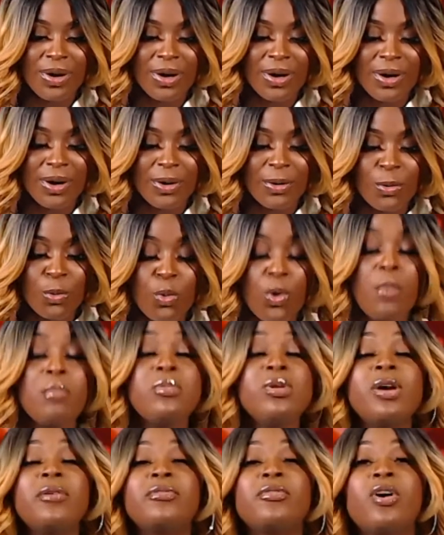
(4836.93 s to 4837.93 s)
women
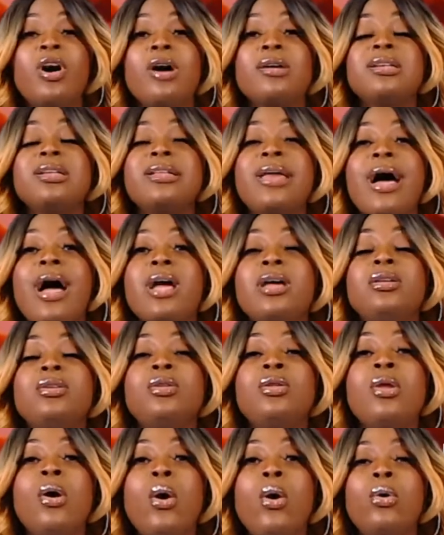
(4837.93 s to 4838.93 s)
of God that I
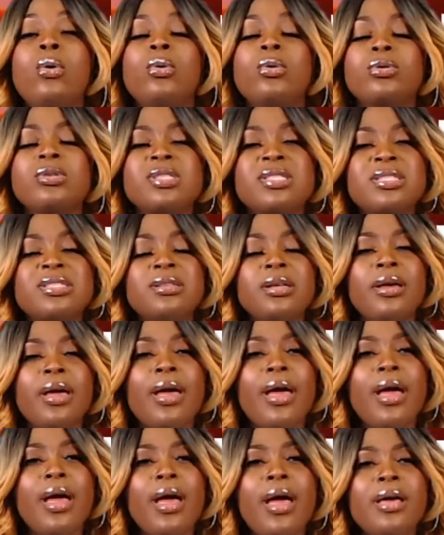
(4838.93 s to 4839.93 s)
know,
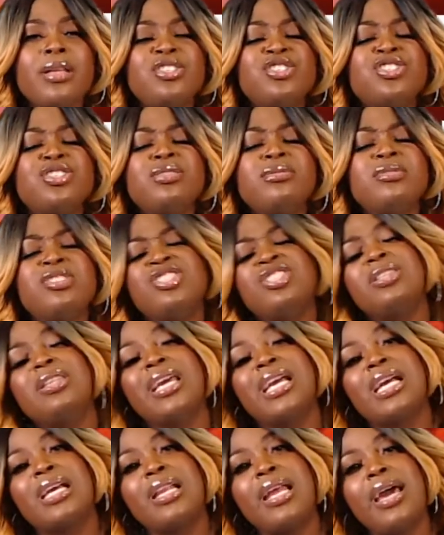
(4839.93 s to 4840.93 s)
and she
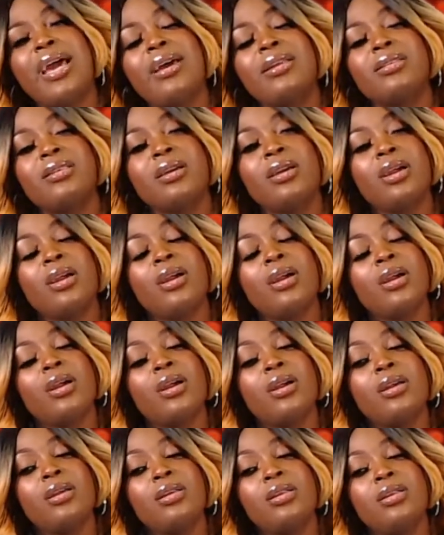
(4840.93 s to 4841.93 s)
declared
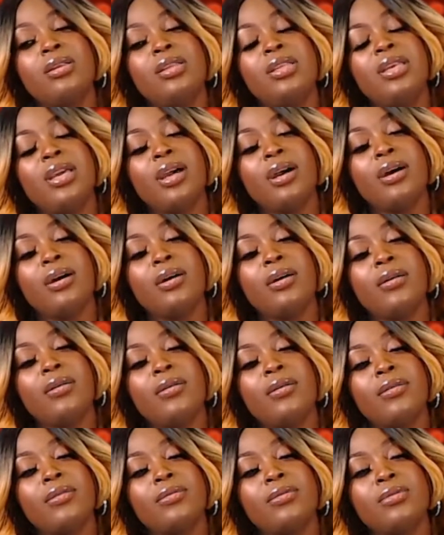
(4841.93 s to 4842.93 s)

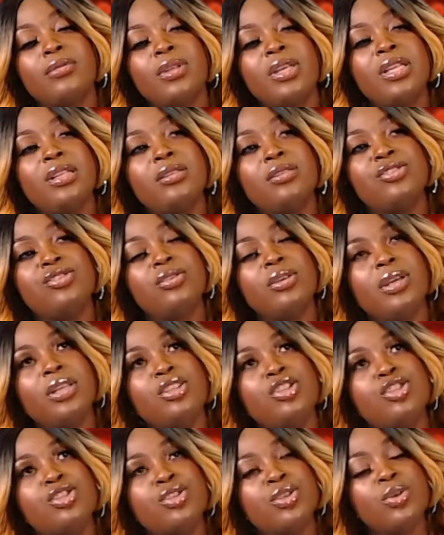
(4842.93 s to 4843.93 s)
in
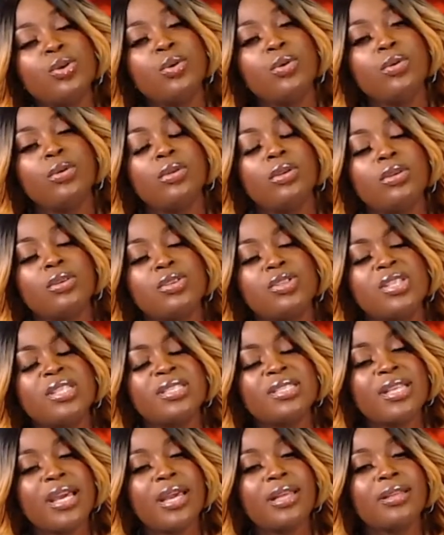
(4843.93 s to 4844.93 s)
June, she
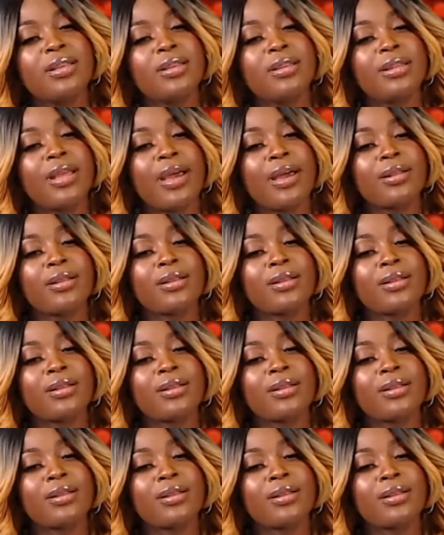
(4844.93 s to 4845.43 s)
said that